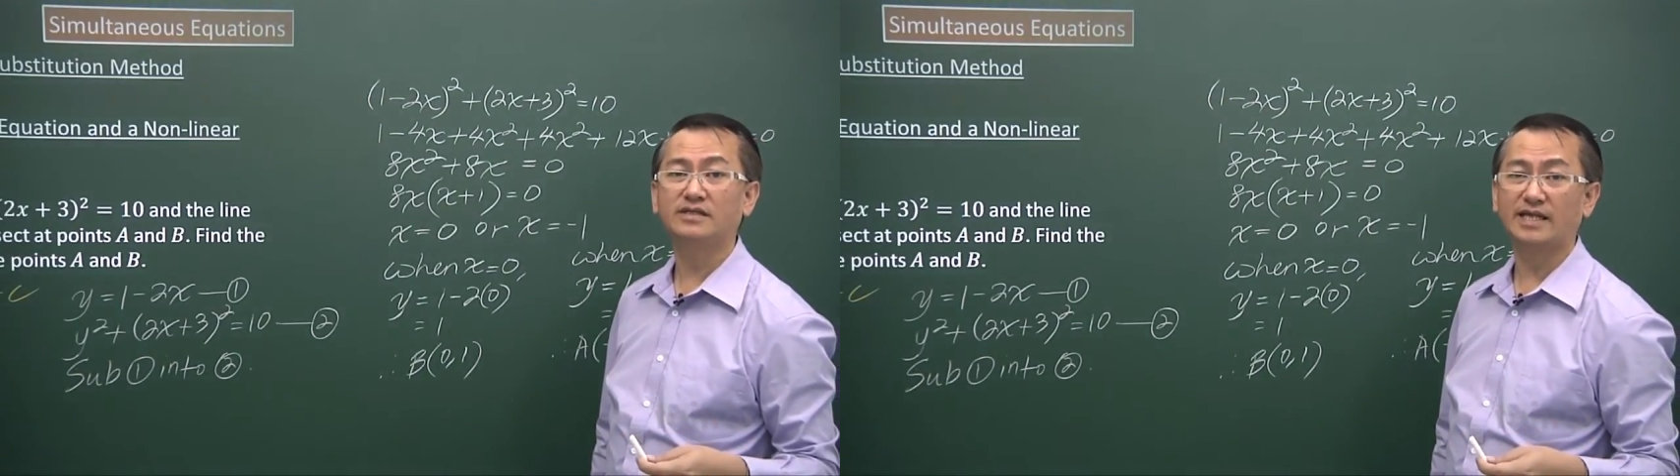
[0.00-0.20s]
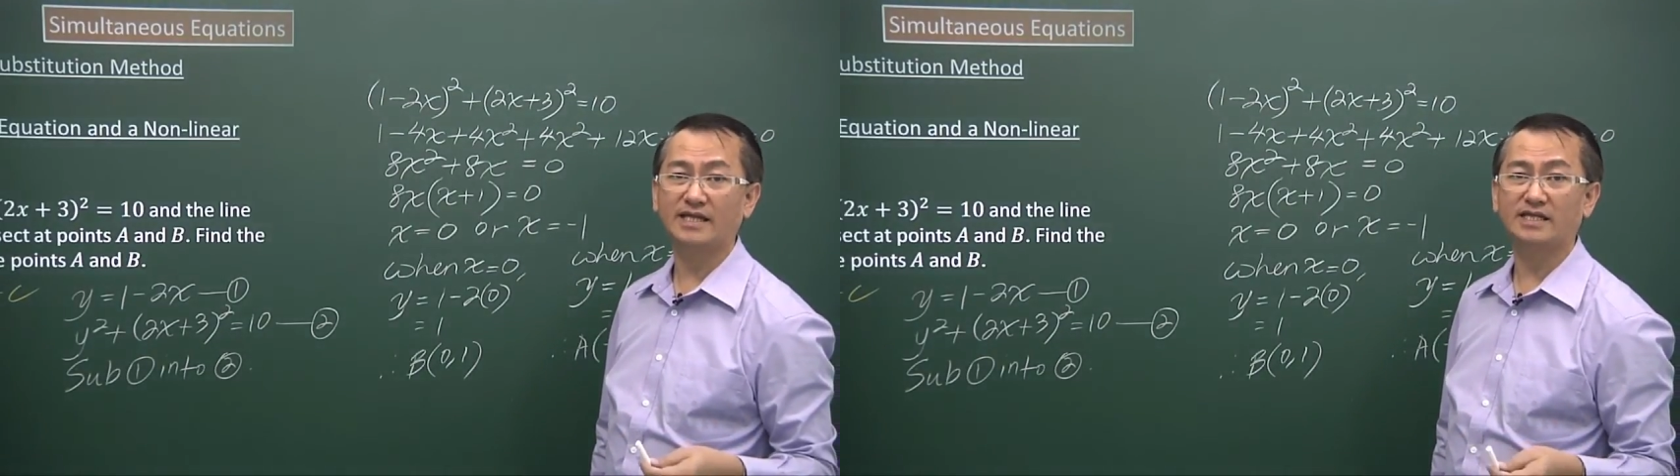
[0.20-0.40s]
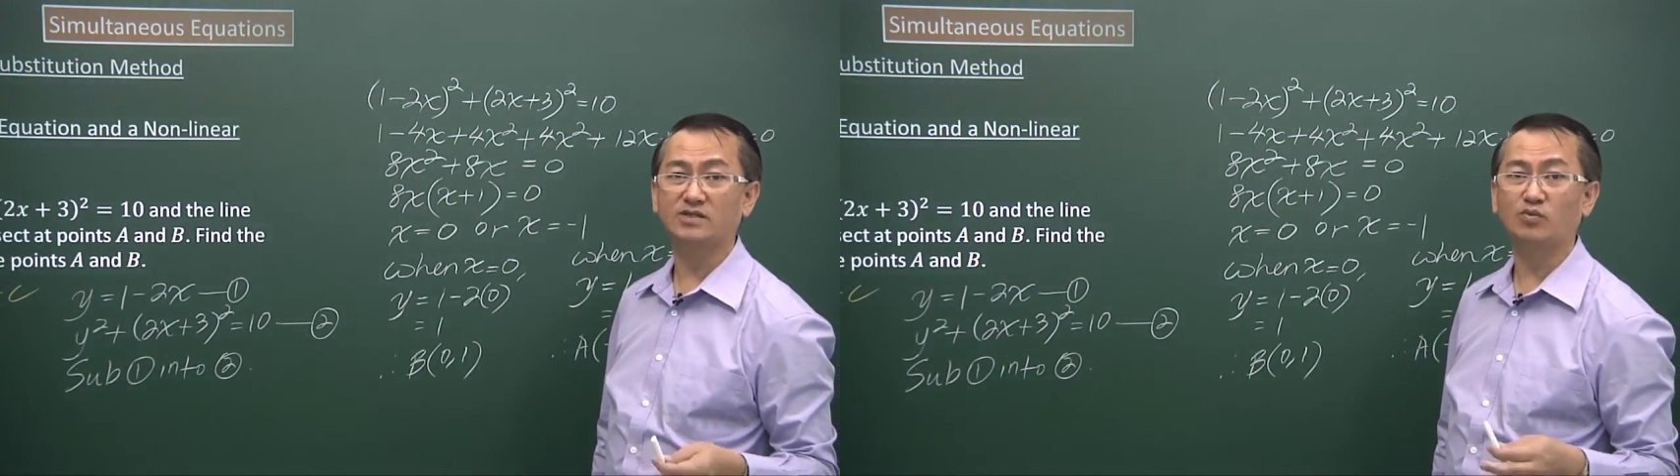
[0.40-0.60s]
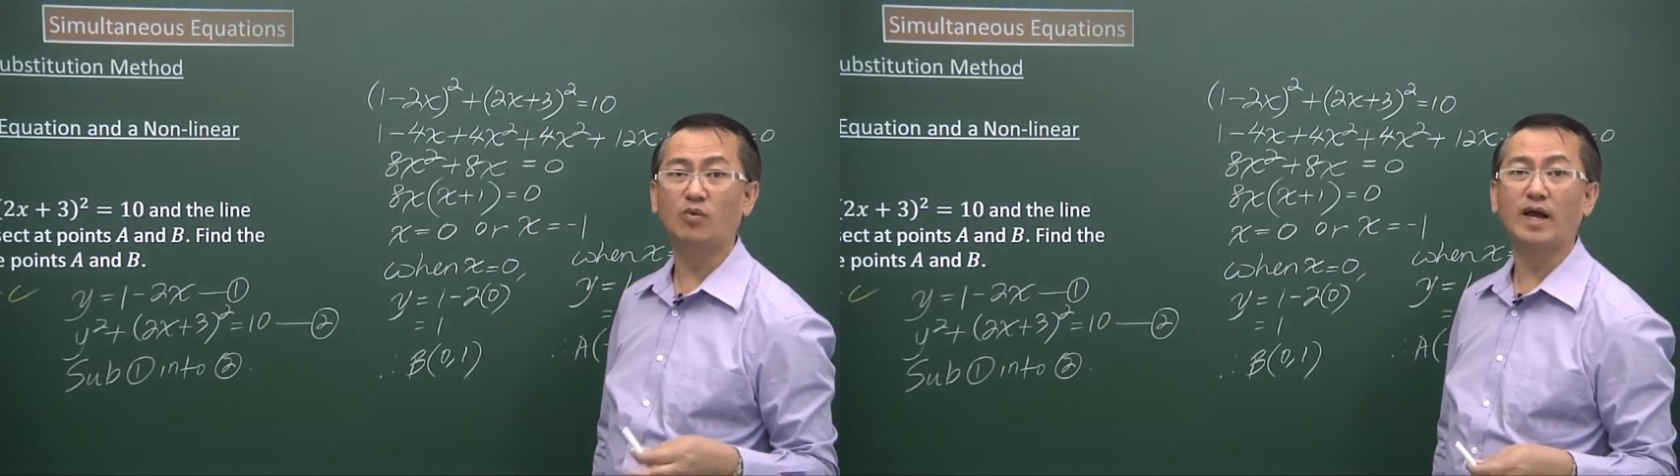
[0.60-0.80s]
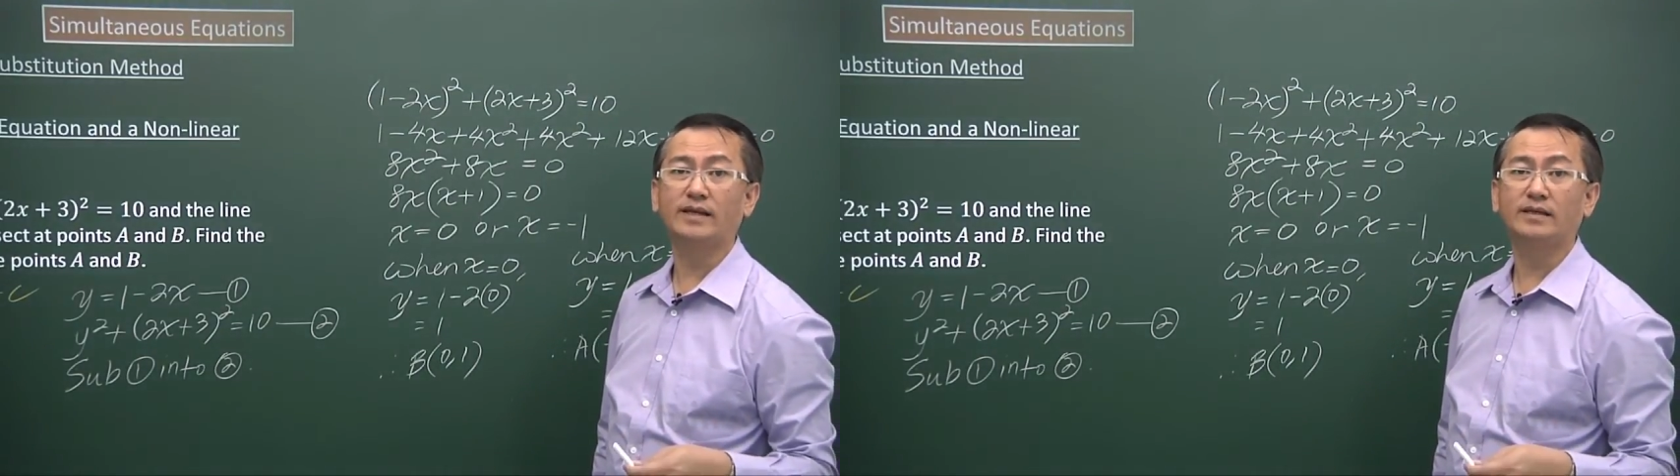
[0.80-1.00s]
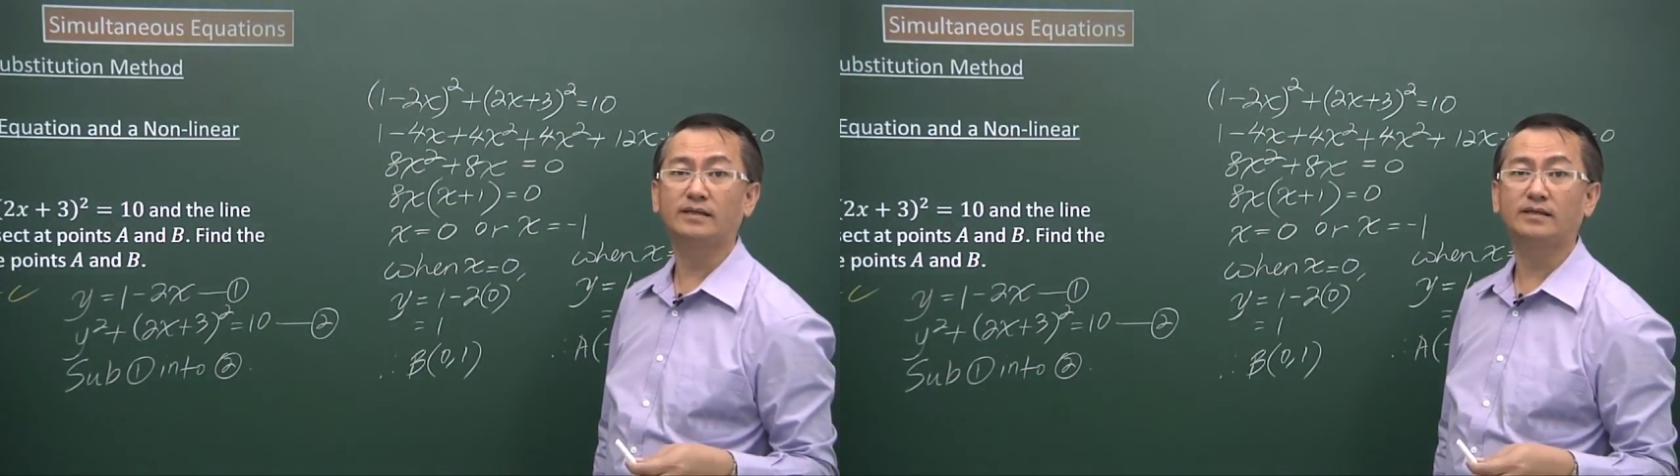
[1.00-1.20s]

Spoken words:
that is 1.